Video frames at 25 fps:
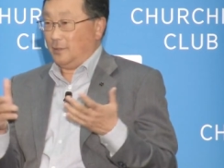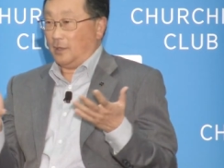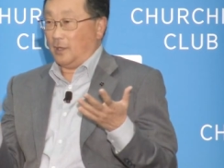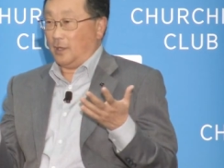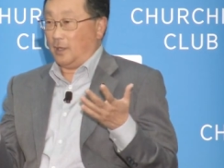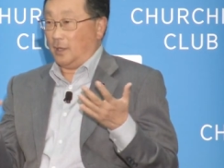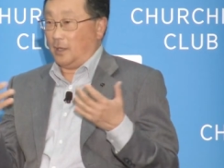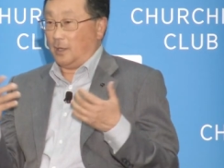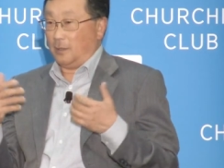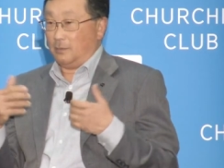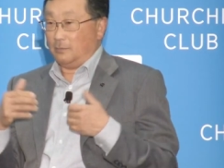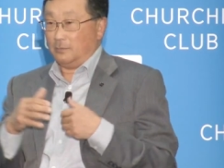
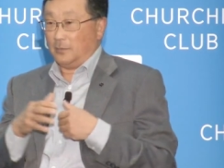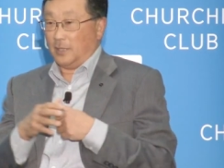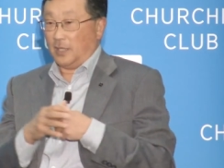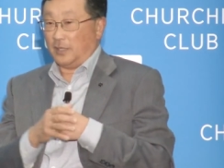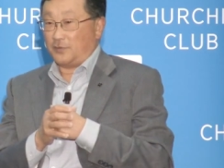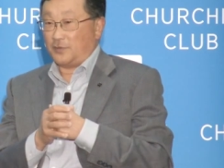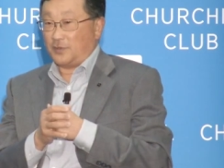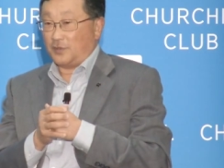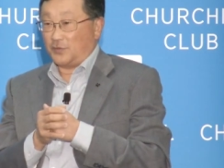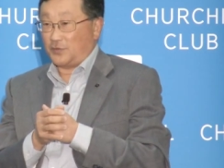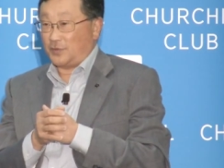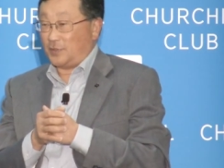Um,
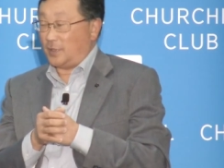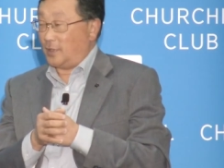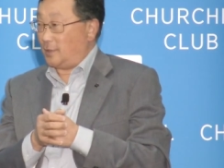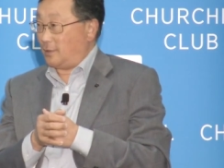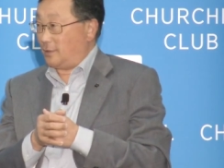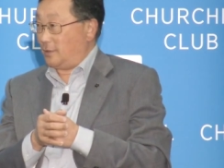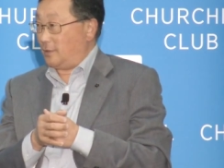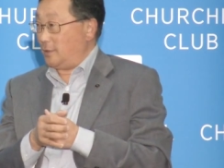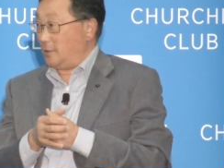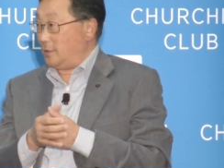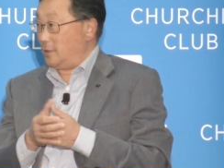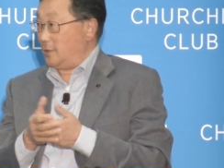let's just
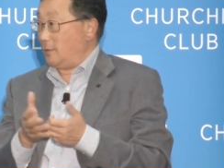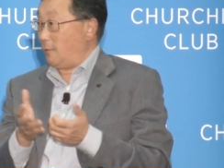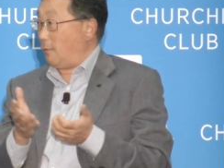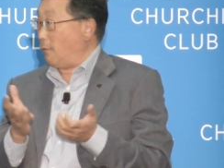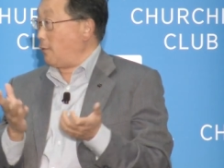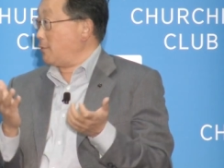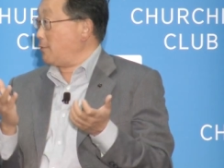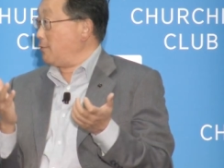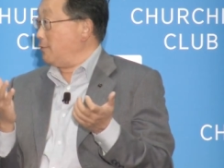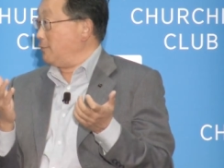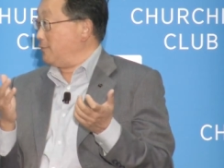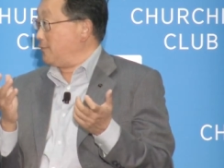take uh,
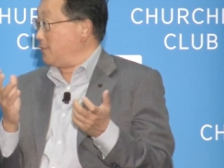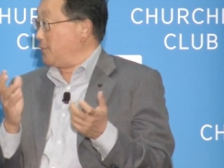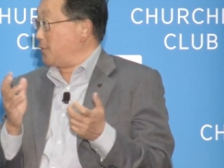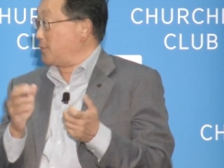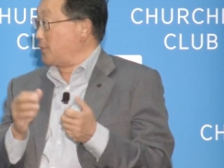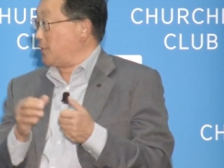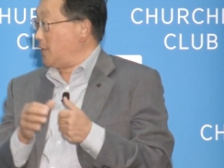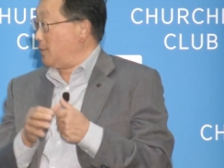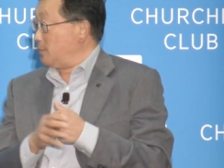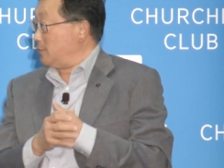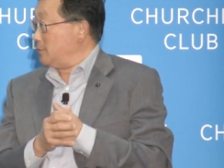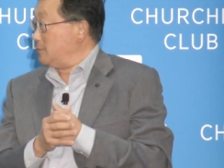Oracle, for
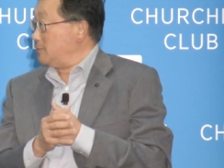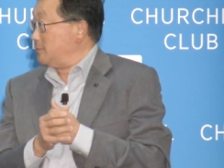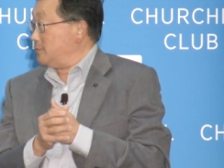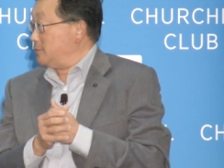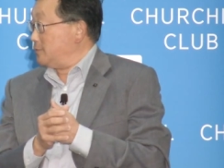example.